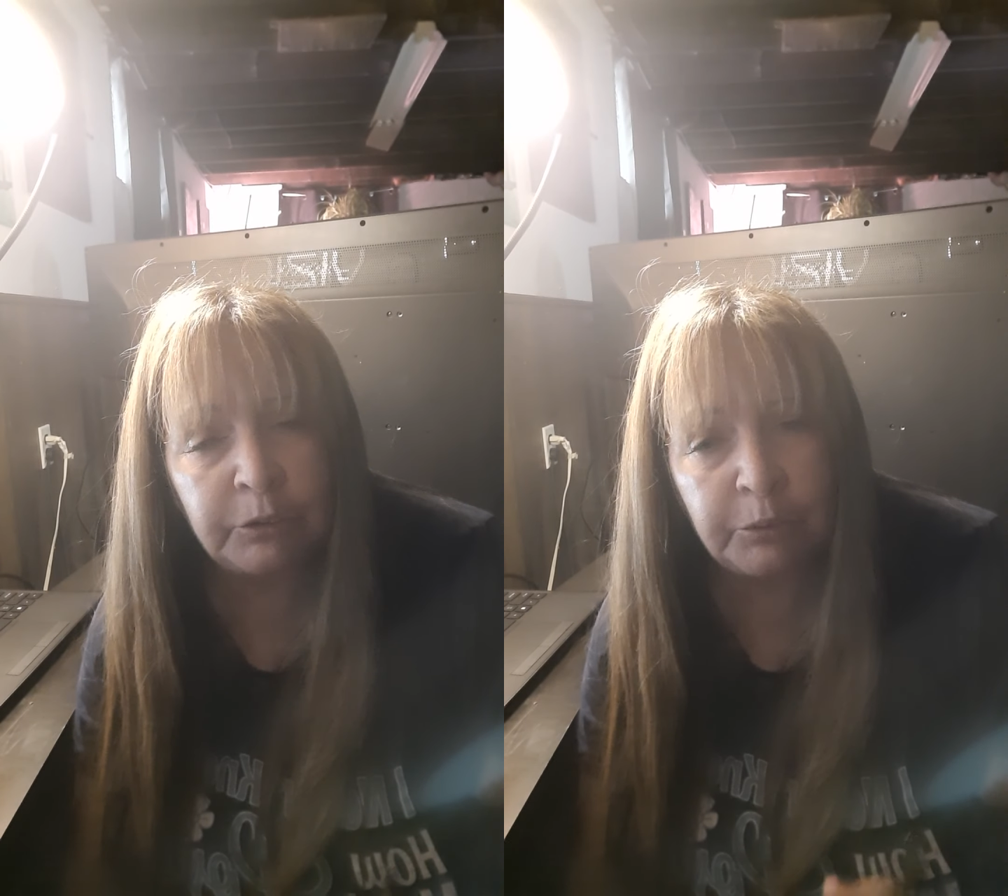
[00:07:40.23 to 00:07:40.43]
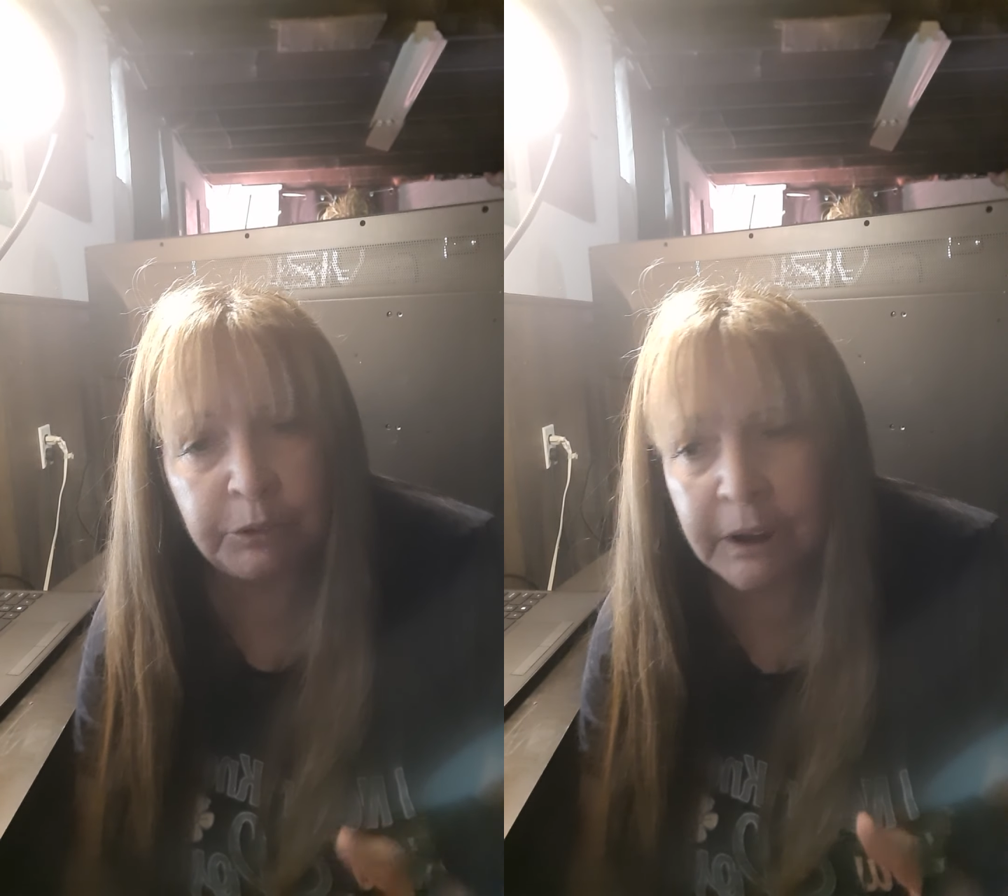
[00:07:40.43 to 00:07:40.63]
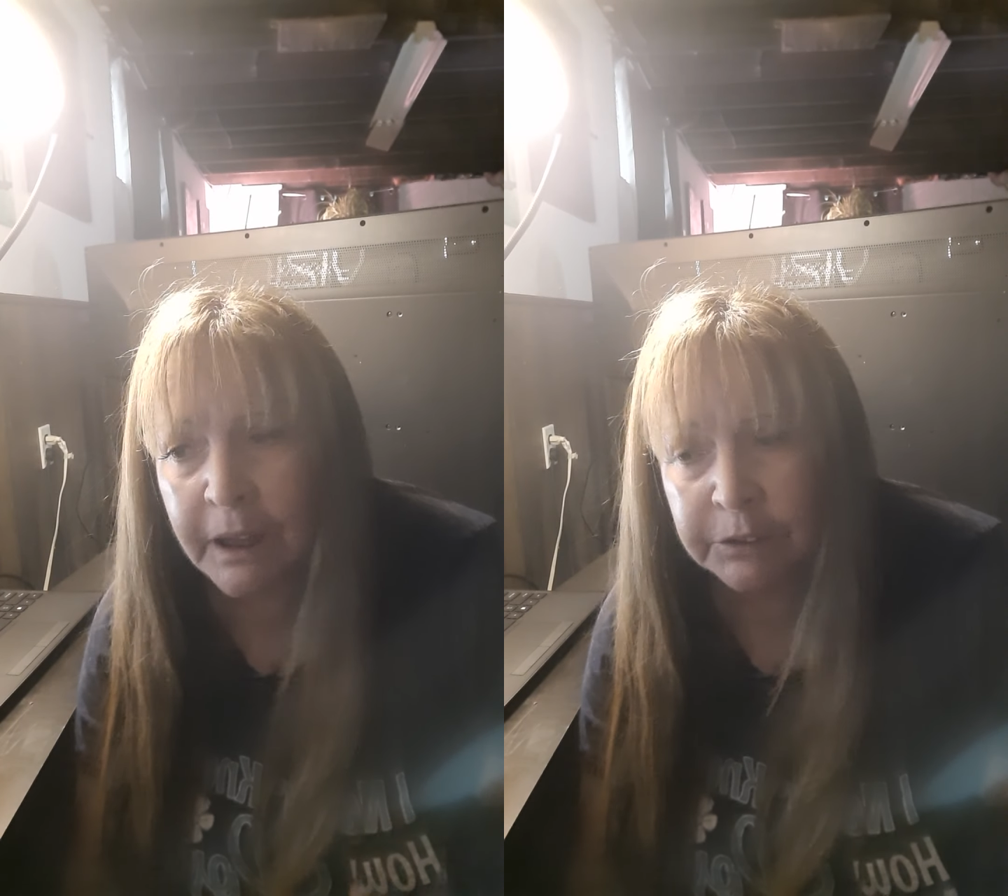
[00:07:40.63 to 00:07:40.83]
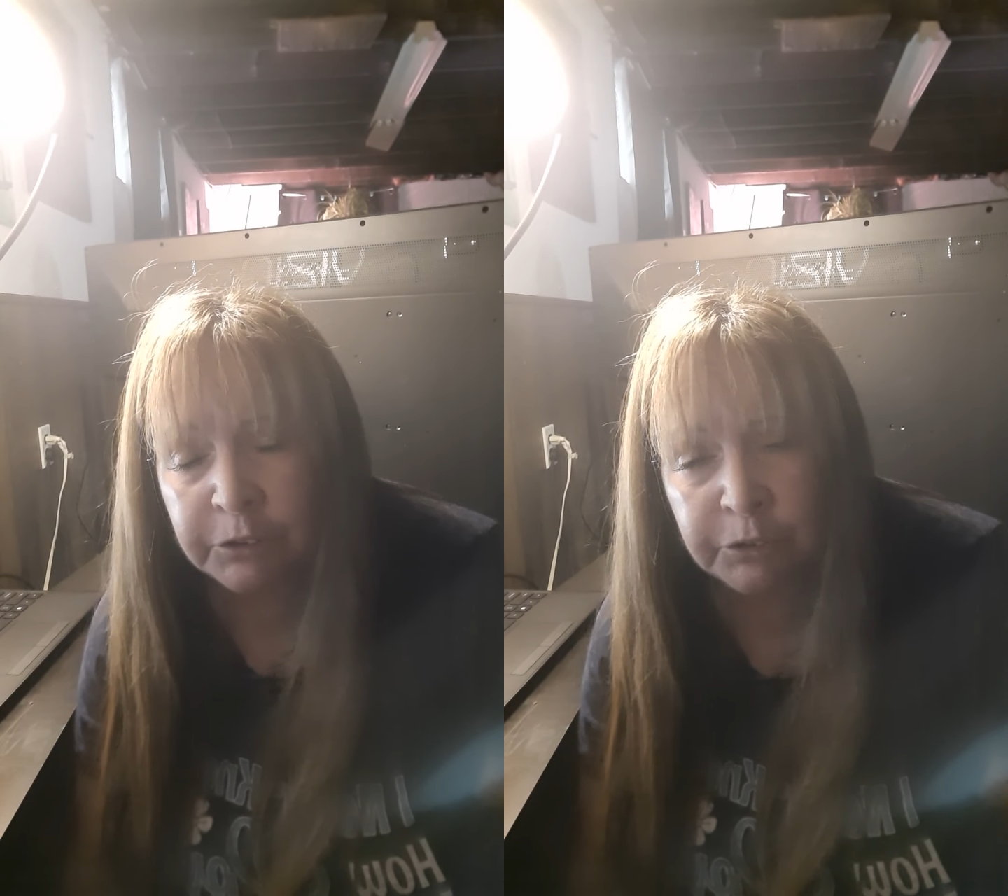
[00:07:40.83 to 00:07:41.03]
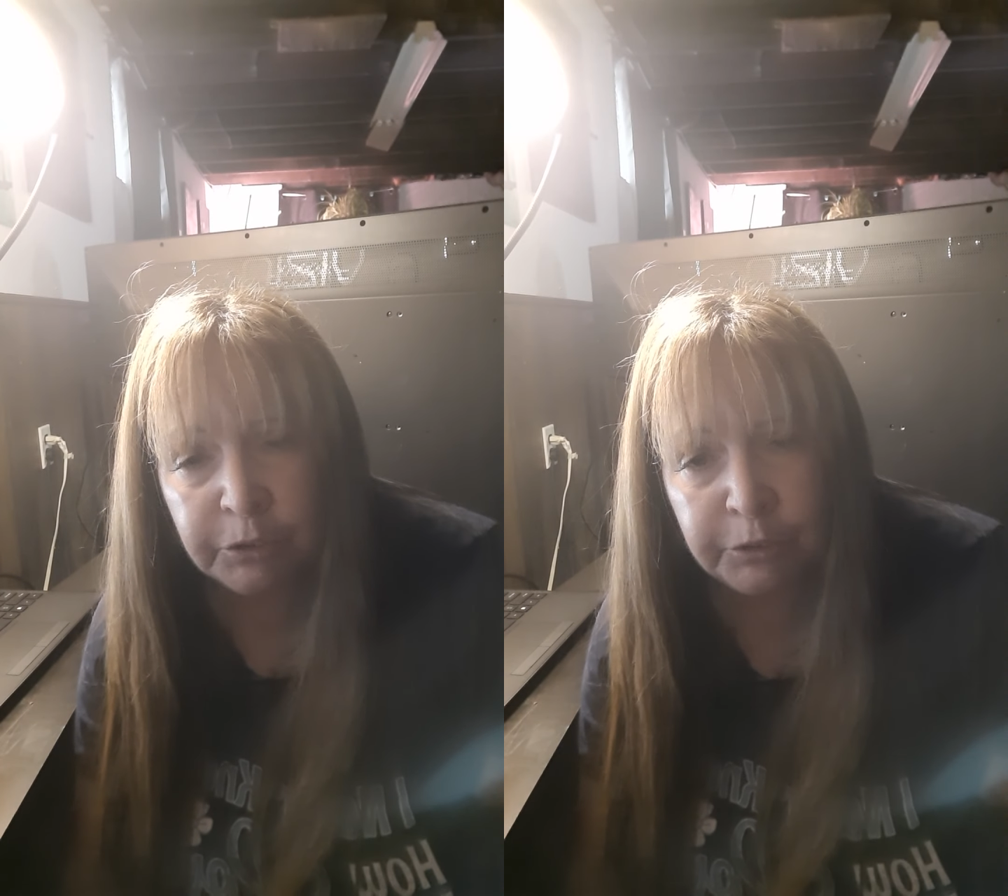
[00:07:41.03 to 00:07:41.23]

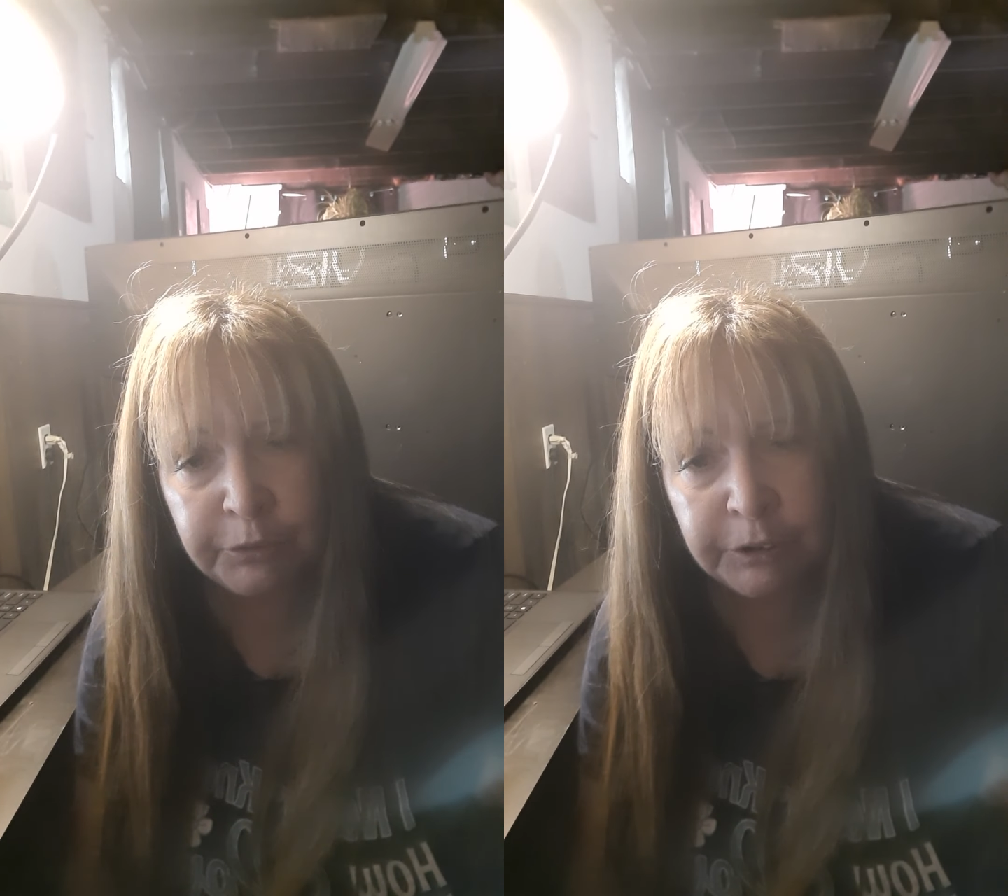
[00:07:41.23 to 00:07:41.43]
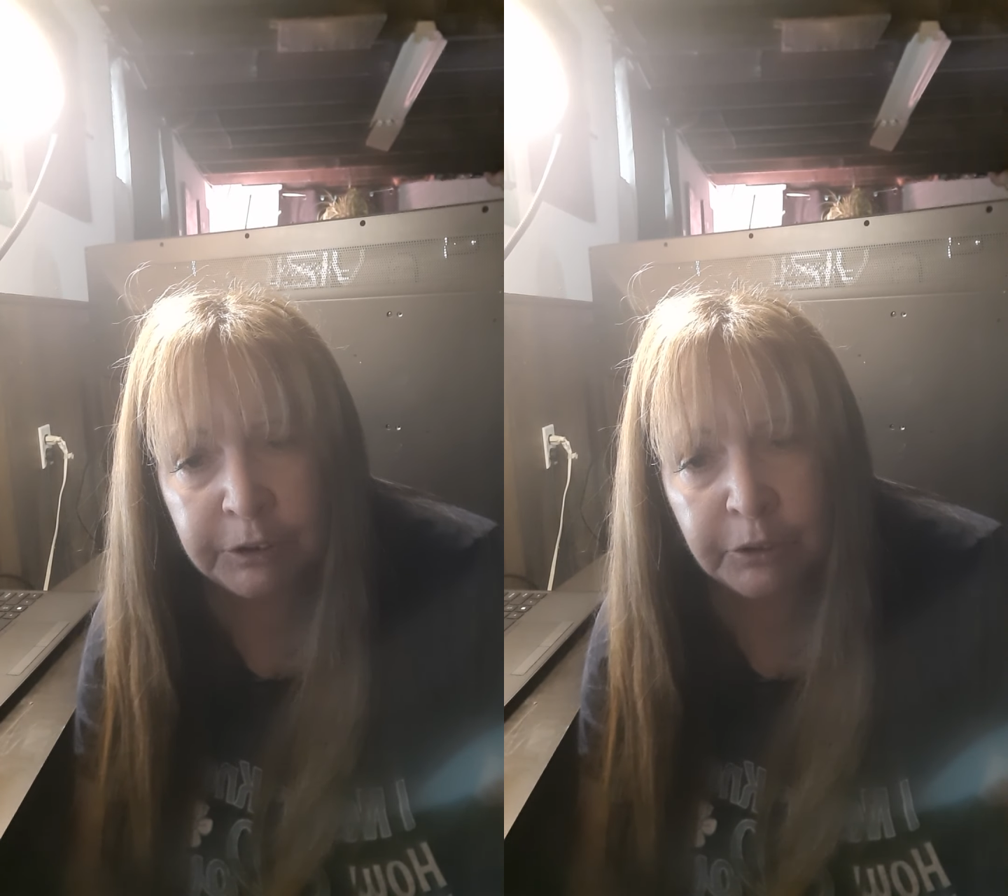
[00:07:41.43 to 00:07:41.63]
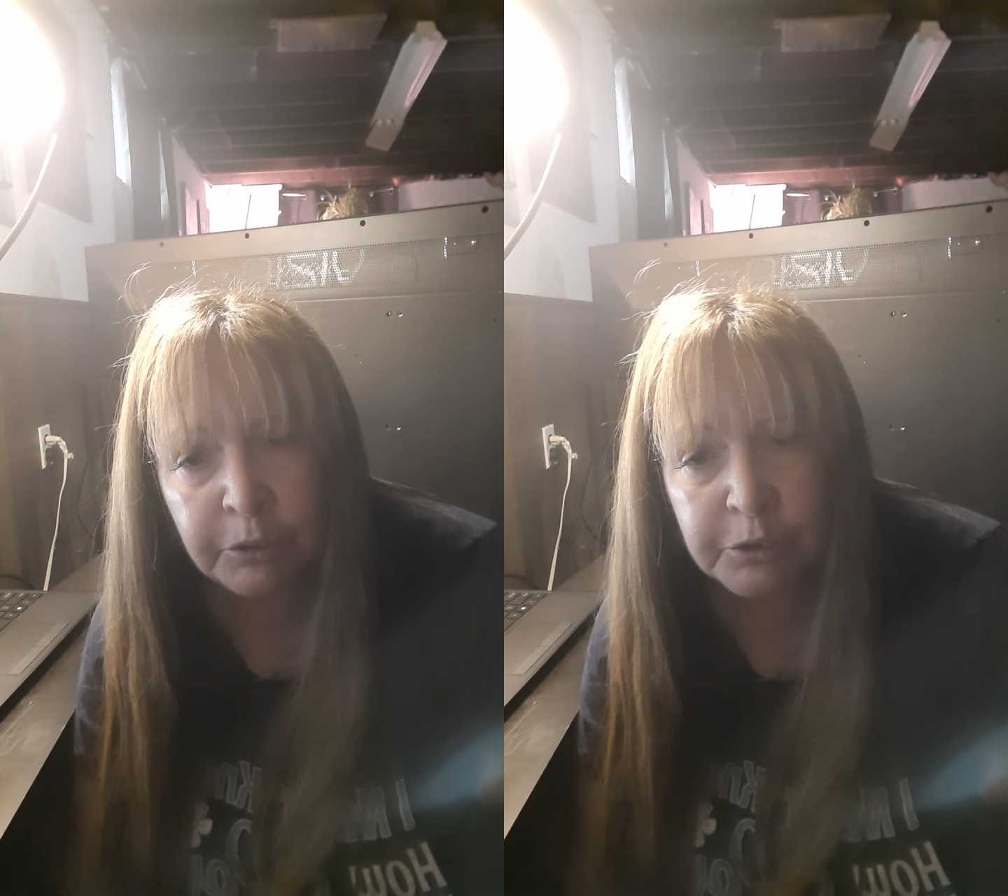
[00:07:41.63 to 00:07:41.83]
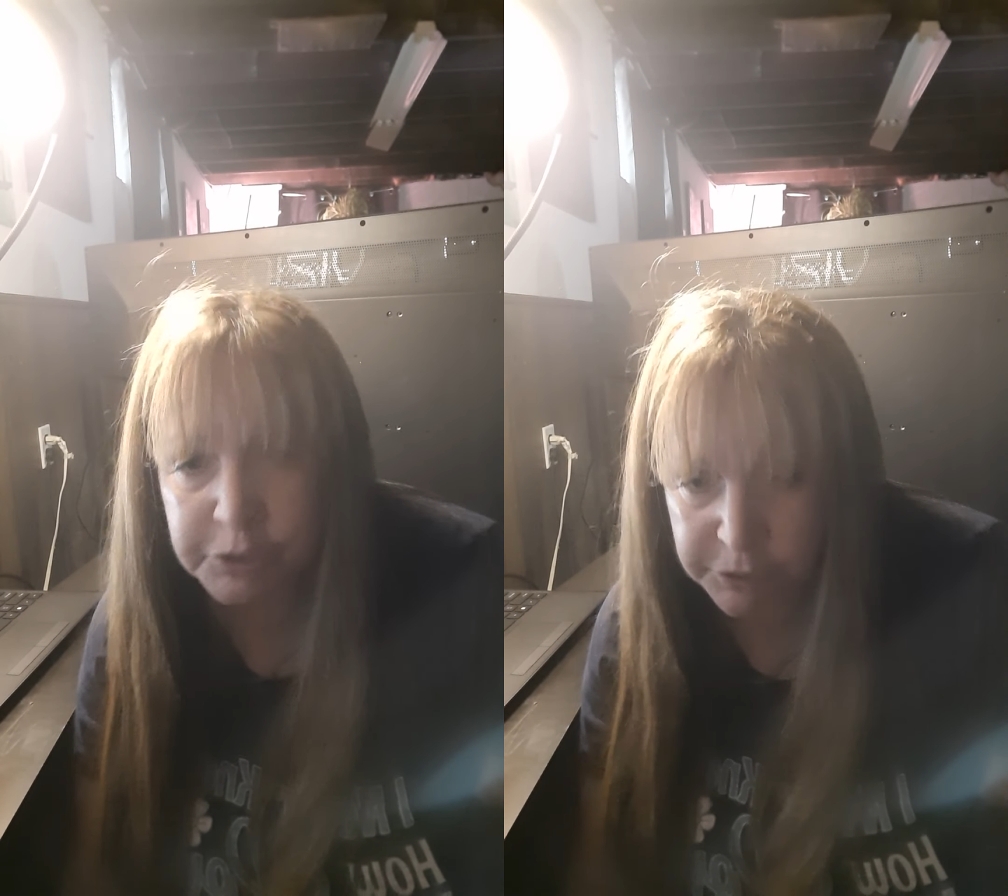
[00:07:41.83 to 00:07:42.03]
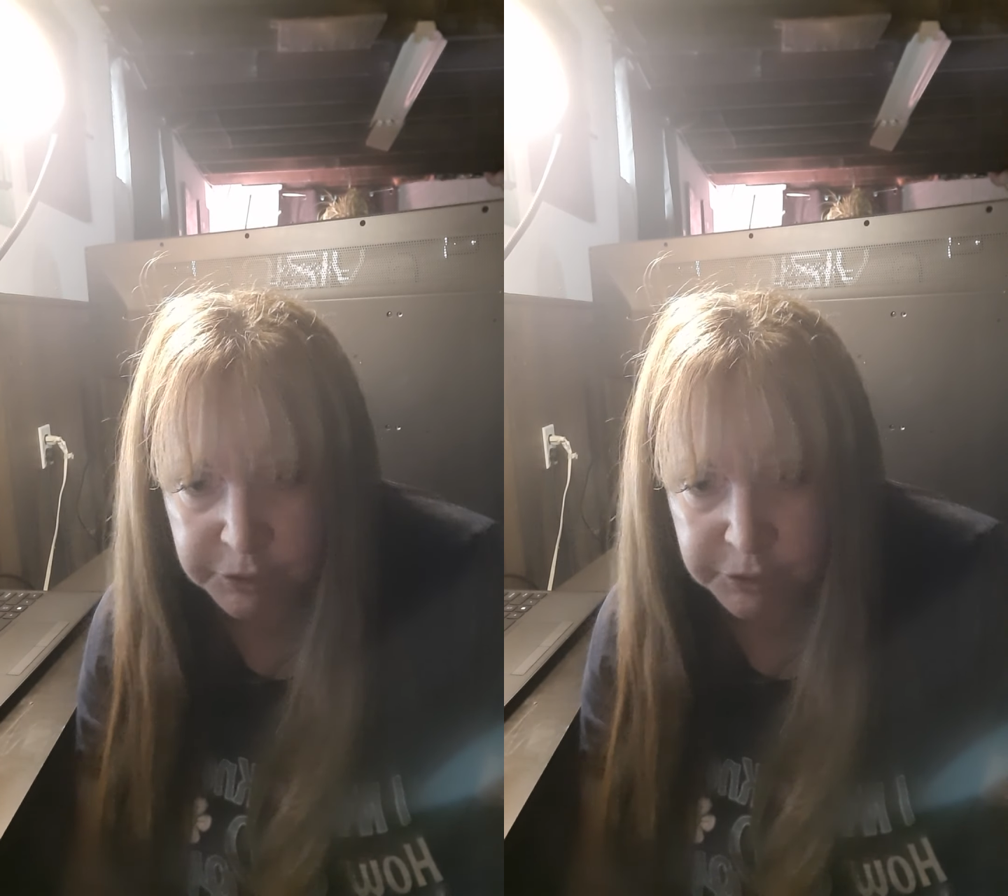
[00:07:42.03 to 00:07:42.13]
reacting to her videos and